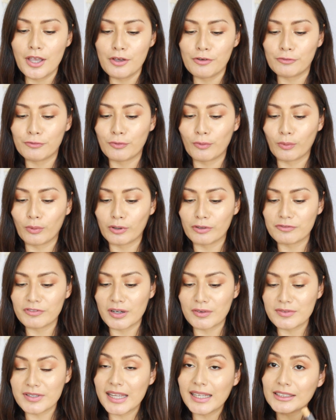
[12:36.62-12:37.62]
for
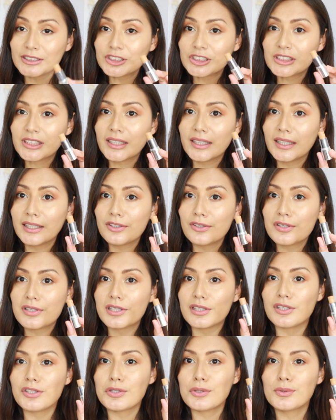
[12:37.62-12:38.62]
foundation, you
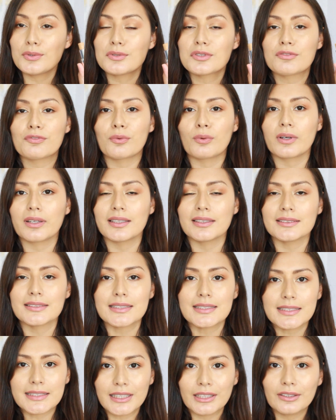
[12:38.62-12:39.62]
can use for
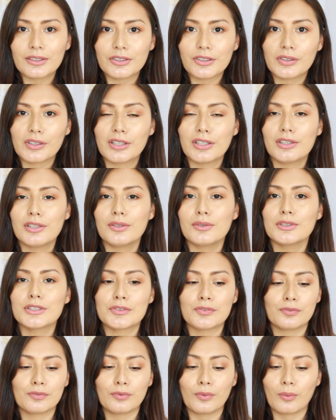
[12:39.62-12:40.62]
concealer, you can
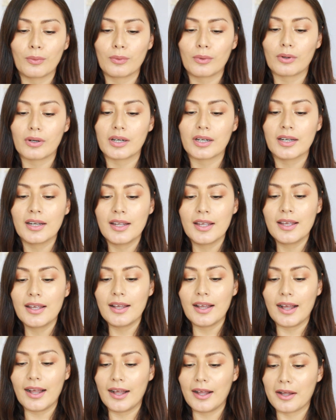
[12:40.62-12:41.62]
use for
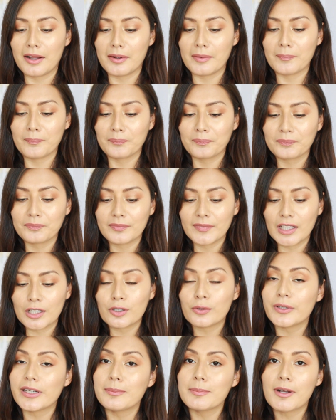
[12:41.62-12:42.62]

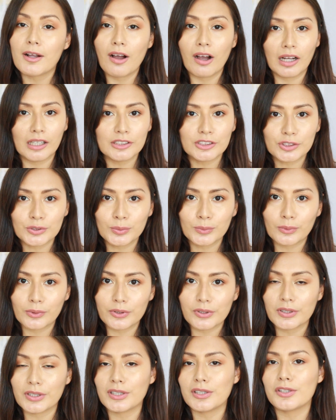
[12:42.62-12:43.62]
cream
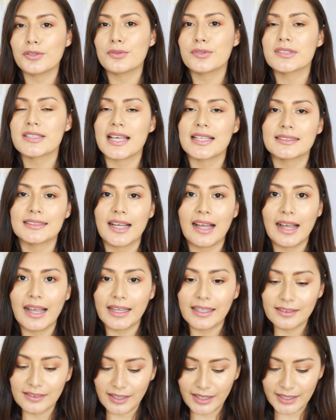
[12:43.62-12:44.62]
contour, you can use as
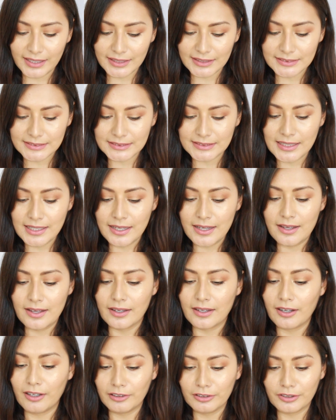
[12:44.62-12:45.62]
highlights,
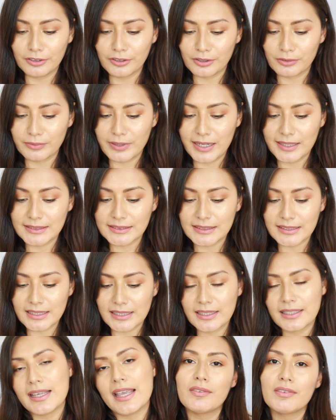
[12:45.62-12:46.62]
color
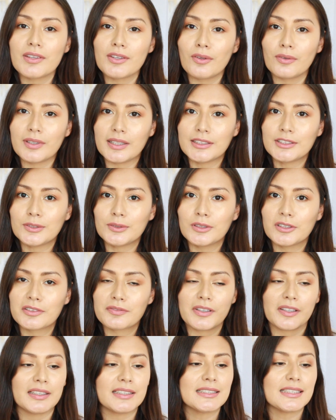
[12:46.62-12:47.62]
correcting. Even though they do
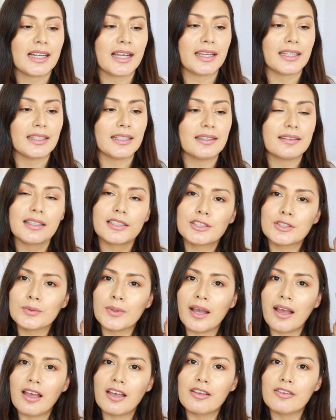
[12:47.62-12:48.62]
look very tiny, they do
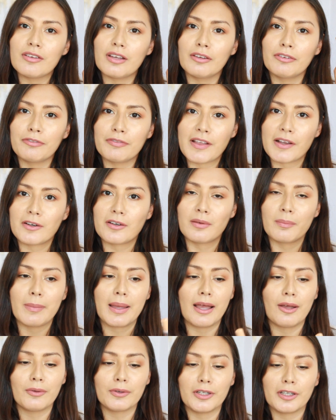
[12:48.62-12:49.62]
have a fair
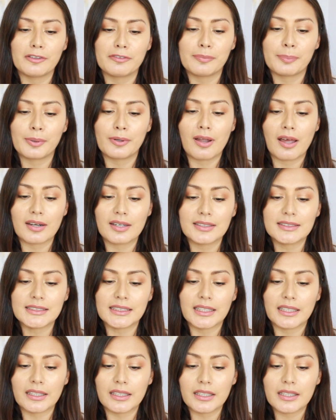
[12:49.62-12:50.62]
amount of product
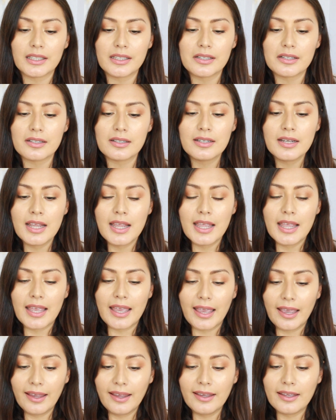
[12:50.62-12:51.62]
in here,
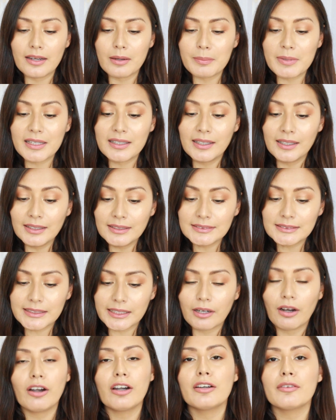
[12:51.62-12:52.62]
and because
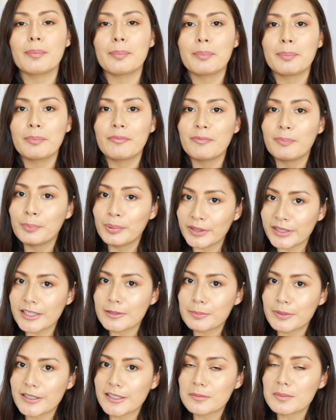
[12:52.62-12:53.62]
they are
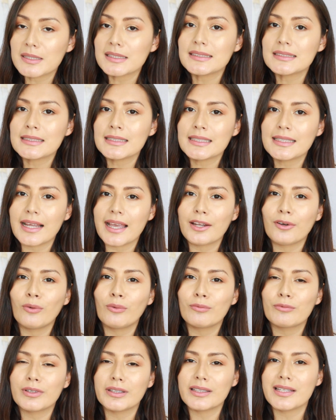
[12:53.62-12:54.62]
pretty pigmented, I
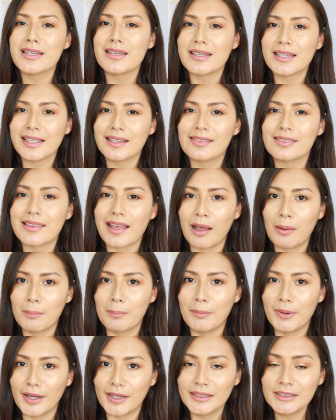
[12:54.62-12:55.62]
don't really need that
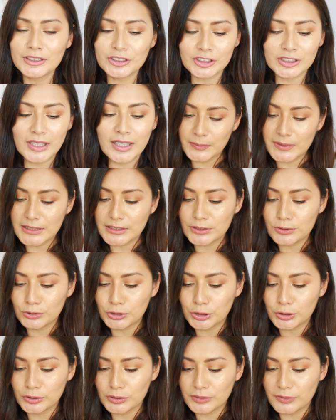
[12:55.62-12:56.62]
much. This one is
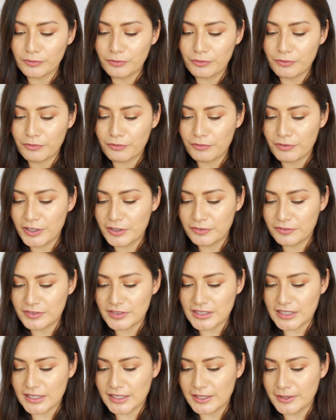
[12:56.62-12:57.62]
neutral
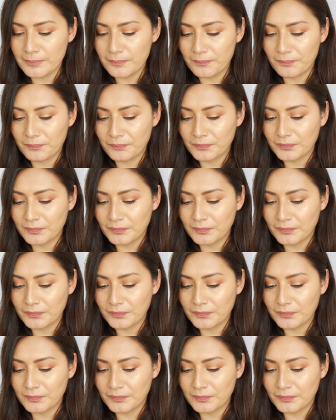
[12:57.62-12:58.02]
50.